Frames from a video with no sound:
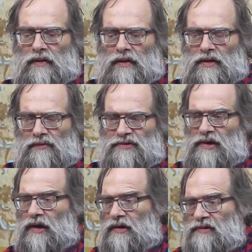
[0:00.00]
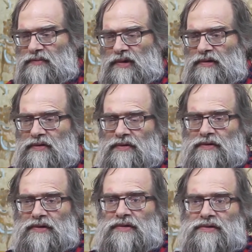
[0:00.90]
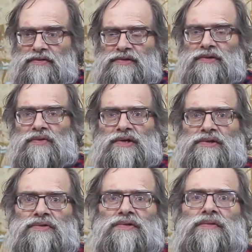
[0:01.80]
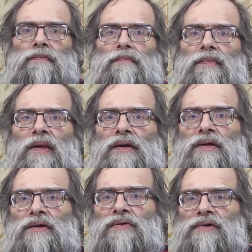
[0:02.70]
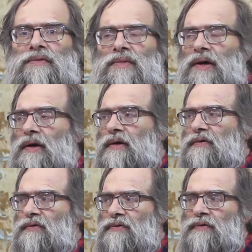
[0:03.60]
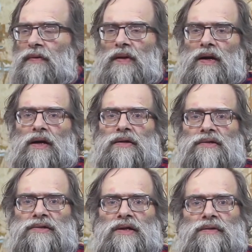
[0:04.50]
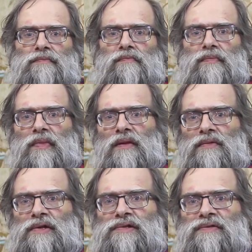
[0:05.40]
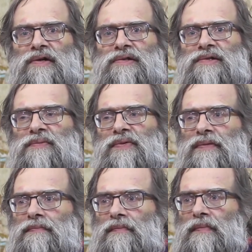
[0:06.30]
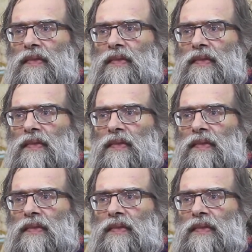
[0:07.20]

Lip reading: he was asked by the audience, you see, what should a Hindu in America do? And he said, well, it is very simple.